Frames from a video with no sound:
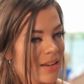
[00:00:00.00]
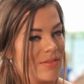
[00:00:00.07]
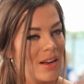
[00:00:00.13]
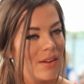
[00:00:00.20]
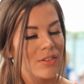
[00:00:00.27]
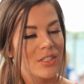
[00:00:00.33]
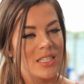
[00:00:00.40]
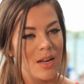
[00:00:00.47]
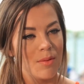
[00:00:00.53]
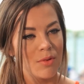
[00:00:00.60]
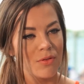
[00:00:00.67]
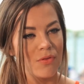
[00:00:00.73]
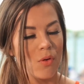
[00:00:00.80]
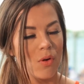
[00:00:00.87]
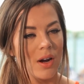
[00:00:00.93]
never done
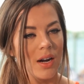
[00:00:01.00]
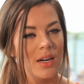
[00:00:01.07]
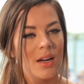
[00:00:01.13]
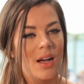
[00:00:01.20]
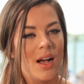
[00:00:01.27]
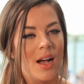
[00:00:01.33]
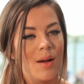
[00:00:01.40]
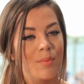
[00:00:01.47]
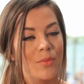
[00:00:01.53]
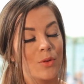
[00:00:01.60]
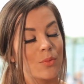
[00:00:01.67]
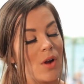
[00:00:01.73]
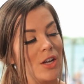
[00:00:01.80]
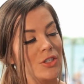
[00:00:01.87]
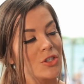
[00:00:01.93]
before, the
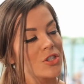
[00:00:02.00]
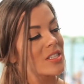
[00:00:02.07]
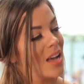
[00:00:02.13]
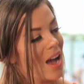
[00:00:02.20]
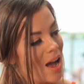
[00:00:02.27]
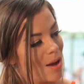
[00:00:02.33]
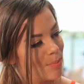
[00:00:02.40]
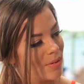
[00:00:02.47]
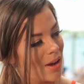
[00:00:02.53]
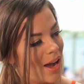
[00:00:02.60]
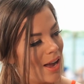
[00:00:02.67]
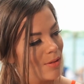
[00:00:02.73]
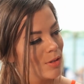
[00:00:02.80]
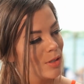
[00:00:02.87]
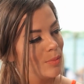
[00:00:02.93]
Rogers Cup. I
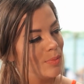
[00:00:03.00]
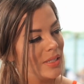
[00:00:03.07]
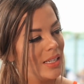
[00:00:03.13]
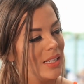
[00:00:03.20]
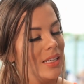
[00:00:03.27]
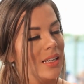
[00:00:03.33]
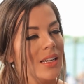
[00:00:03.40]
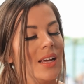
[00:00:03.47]
will be